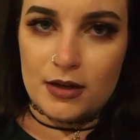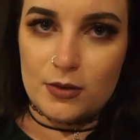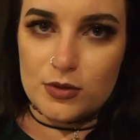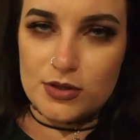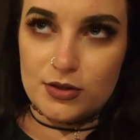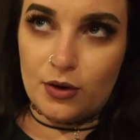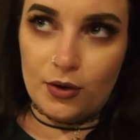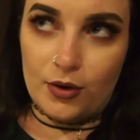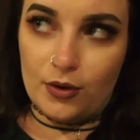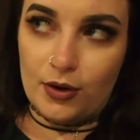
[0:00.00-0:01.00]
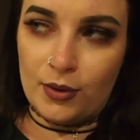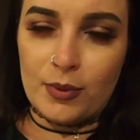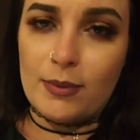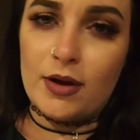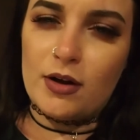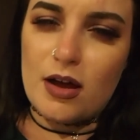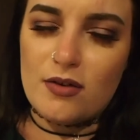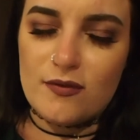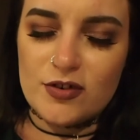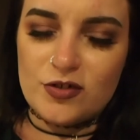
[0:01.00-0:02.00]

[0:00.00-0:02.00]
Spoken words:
It was so good. We were gonna go out for